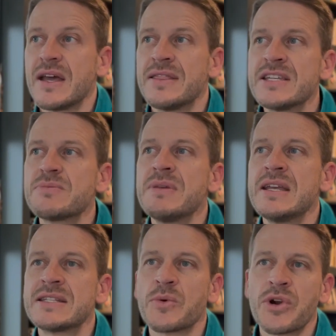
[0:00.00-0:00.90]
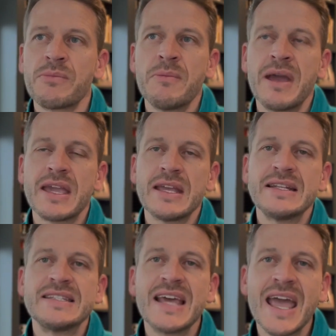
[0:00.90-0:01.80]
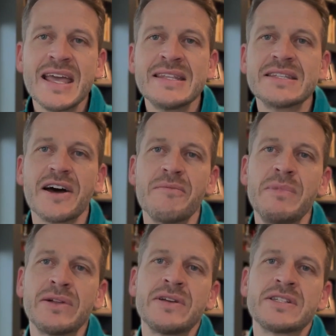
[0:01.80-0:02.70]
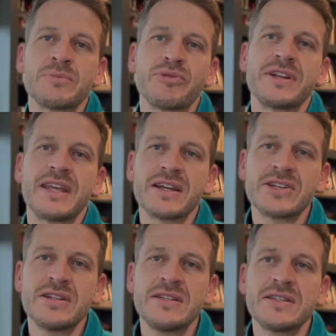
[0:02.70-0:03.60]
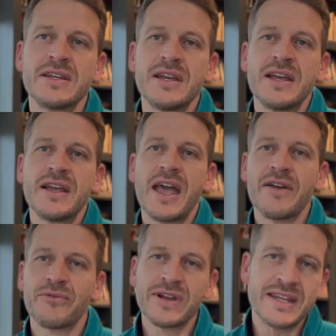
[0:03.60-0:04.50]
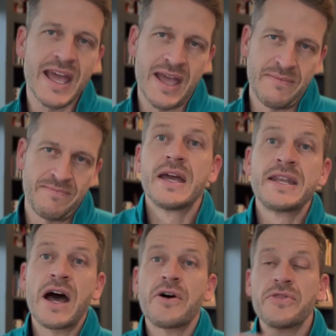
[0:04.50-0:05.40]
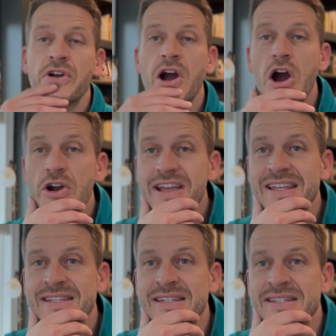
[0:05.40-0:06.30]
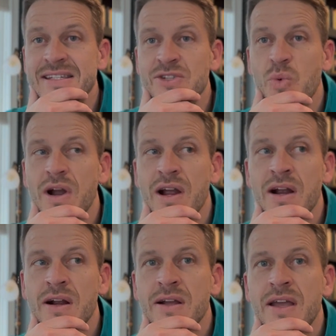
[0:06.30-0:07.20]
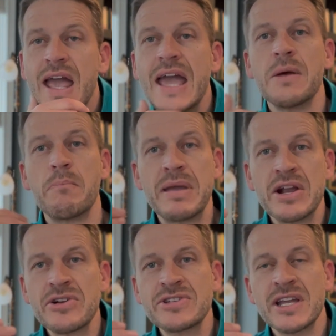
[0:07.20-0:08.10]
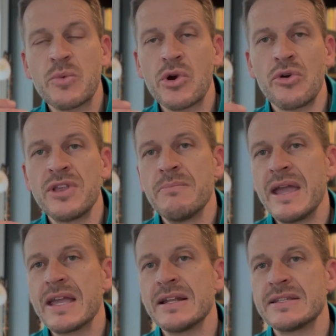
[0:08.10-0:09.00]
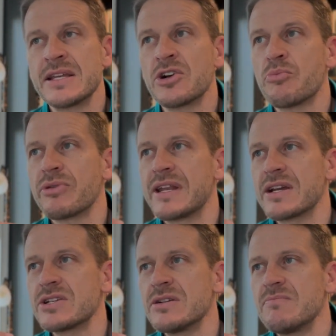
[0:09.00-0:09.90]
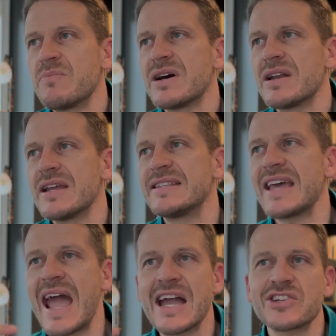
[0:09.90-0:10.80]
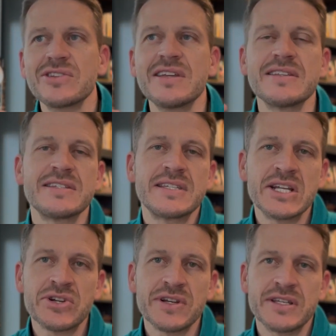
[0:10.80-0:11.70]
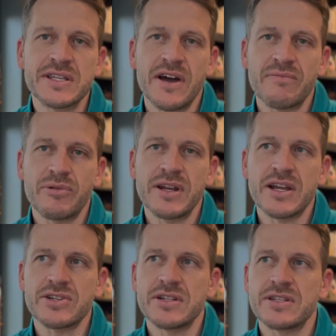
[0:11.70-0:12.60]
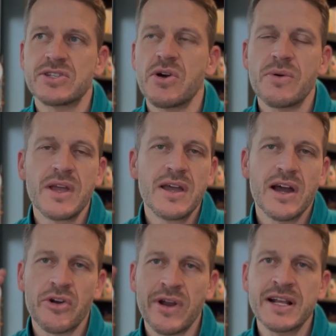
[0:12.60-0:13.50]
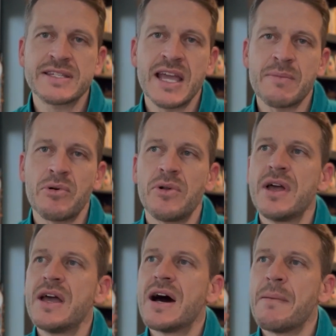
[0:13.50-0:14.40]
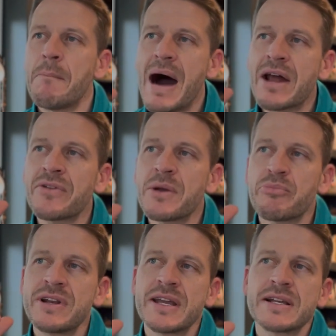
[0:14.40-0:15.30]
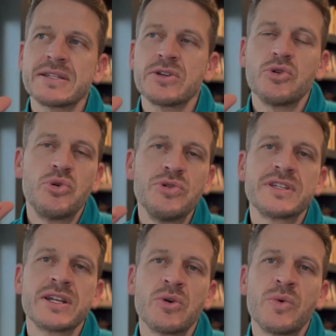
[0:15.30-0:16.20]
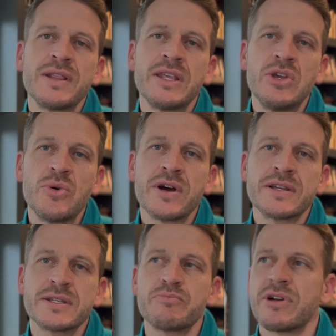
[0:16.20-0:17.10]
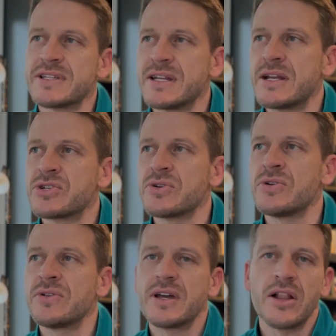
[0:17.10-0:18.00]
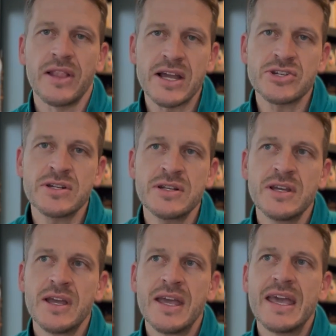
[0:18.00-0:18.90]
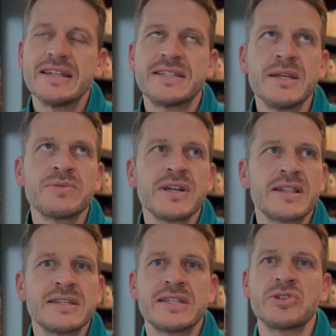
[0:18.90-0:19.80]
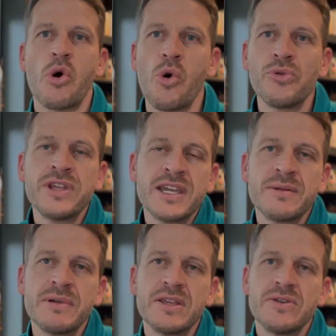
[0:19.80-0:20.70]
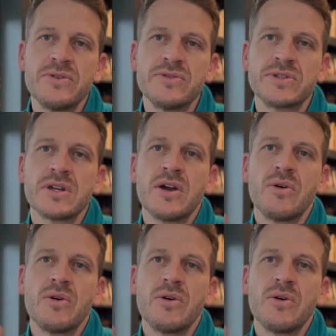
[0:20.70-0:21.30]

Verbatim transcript: This means that we're gonna be making tens of millions of predictions every day. Now, there are instances where it appears like we're only making a single prediction, but it's actually a series of predictions. So a great example, a model that predicts who's gonna win the US presidential election it seems like this is only going to be used